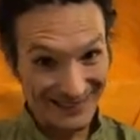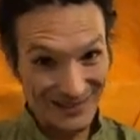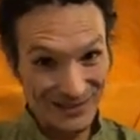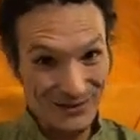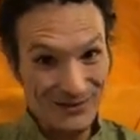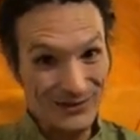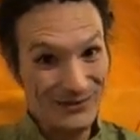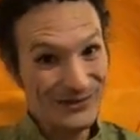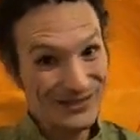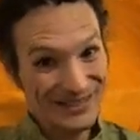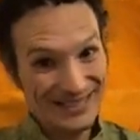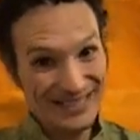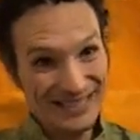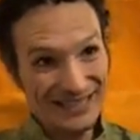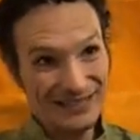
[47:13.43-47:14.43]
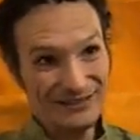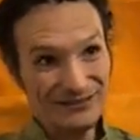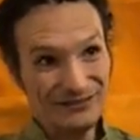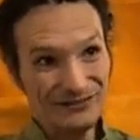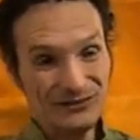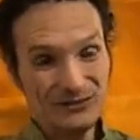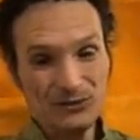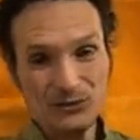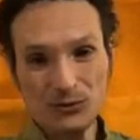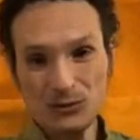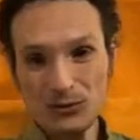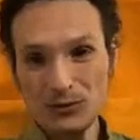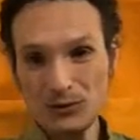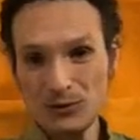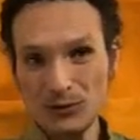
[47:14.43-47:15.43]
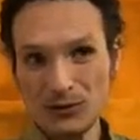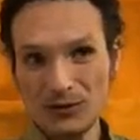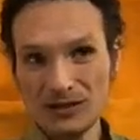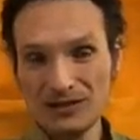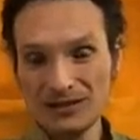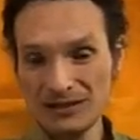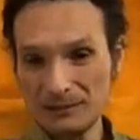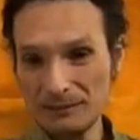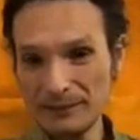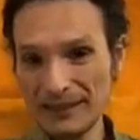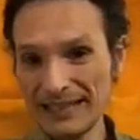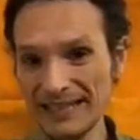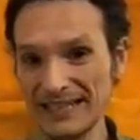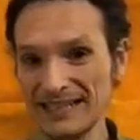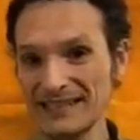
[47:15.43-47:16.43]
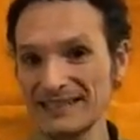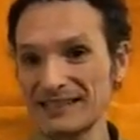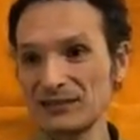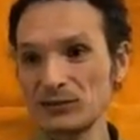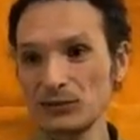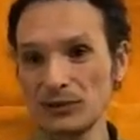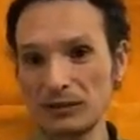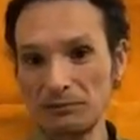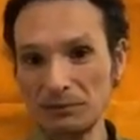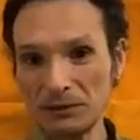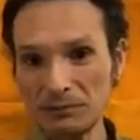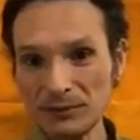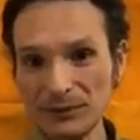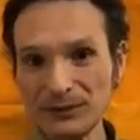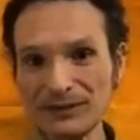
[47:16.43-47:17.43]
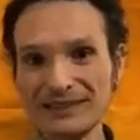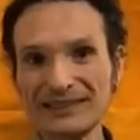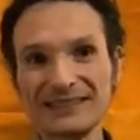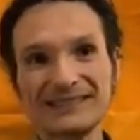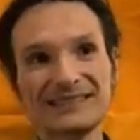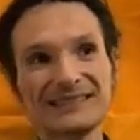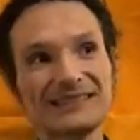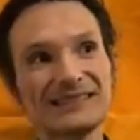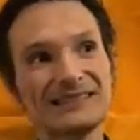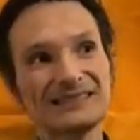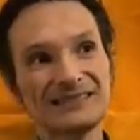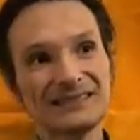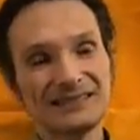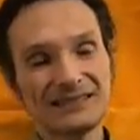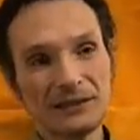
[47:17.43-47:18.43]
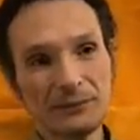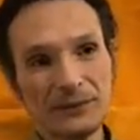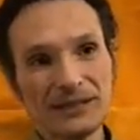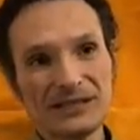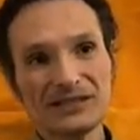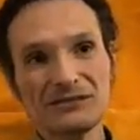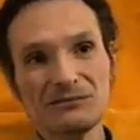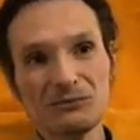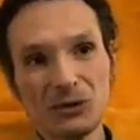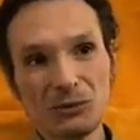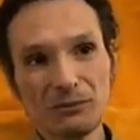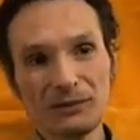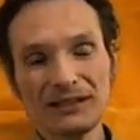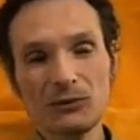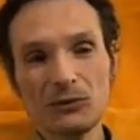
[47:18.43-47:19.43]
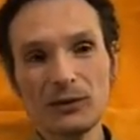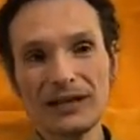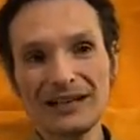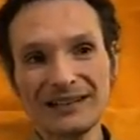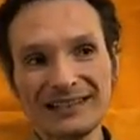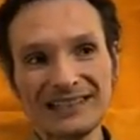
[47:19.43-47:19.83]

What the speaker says: yourself to the place and to the people is the best moment where